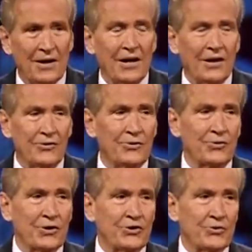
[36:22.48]
I do
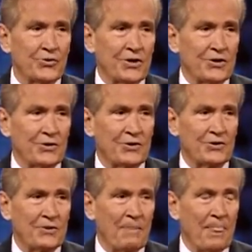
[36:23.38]
trust you,
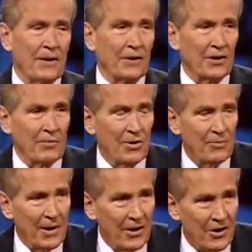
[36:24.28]
Jesus. Come into
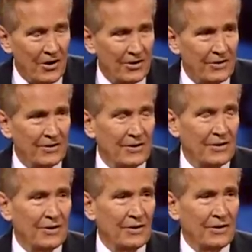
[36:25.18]
my heart.
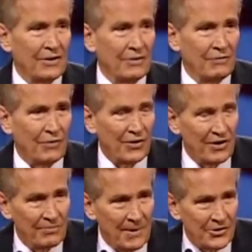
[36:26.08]

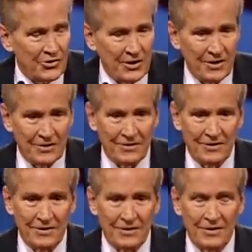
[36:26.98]
Forgive my sin.
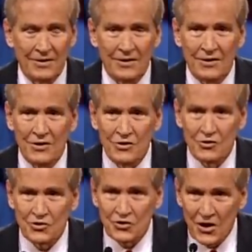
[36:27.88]

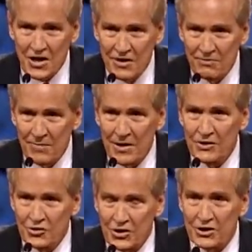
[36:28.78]
Save me,
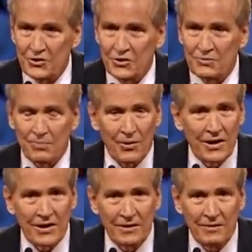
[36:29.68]
Jesus.
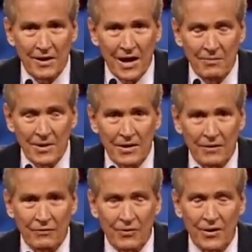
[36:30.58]
Pray it and mean
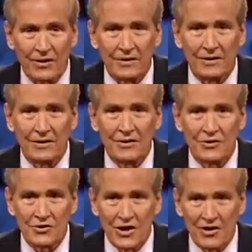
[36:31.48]
it, friend.
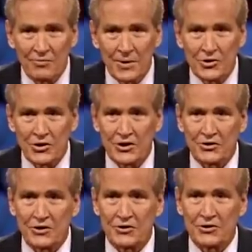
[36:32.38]
Save me,
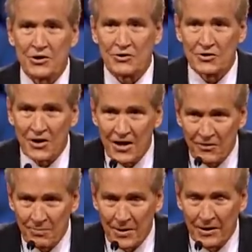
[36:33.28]
Jesus.
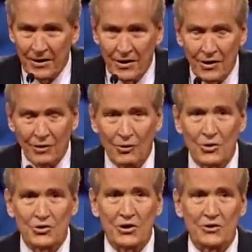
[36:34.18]
Save me,
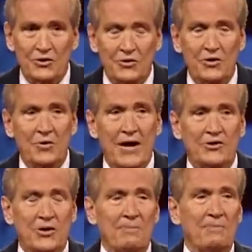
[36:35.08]
Lord Jesus. Did you
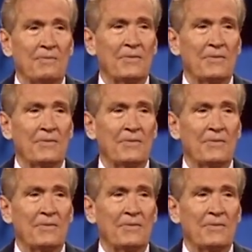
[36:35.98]
ask Him?